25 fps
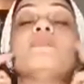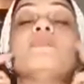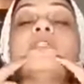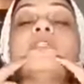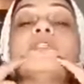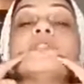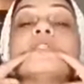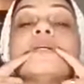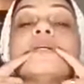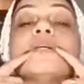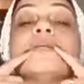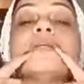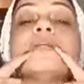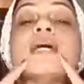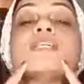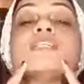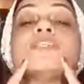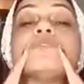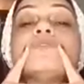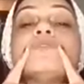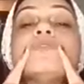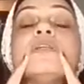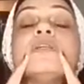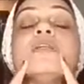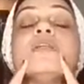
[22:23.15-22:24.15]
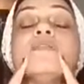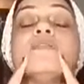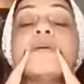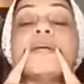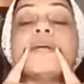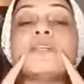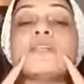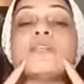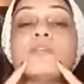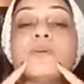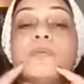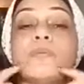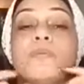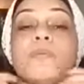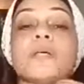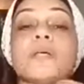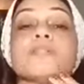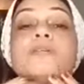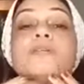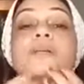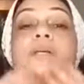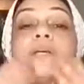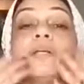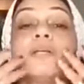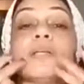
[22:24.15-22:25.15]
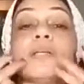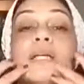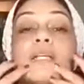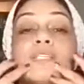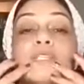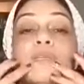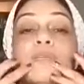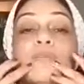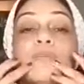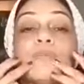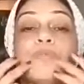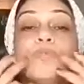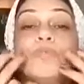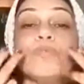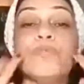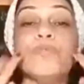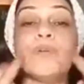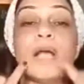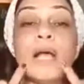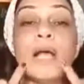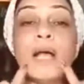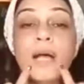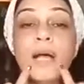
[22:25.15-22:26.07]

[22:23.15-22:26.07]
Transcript: which is attached to the levator depressor, it gets improved,